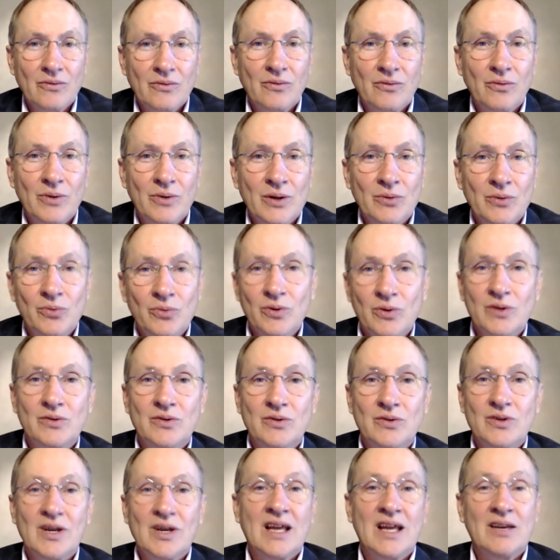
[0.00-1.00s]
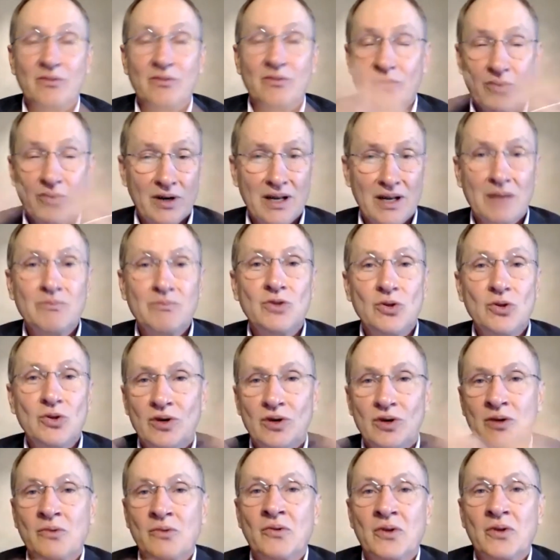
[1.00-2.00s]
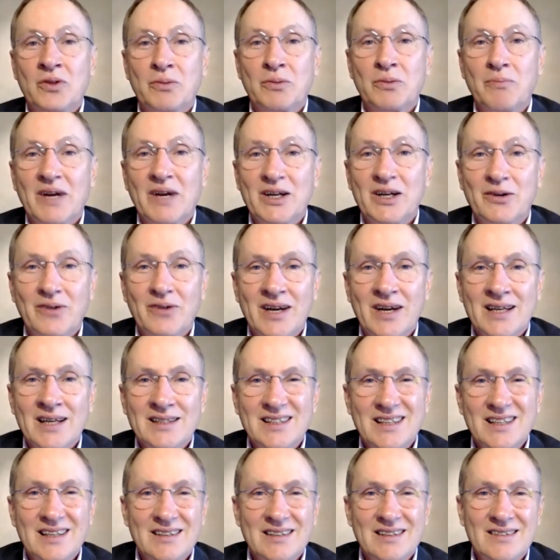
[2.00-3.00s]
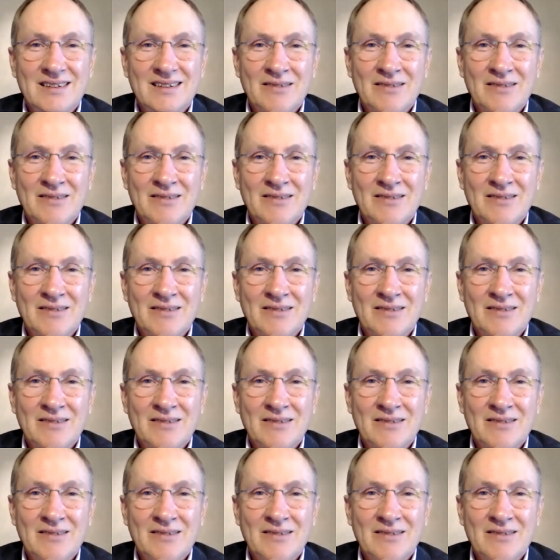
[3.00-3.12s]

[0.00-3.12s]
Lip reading: we would, and what I'm doing with my grandkids,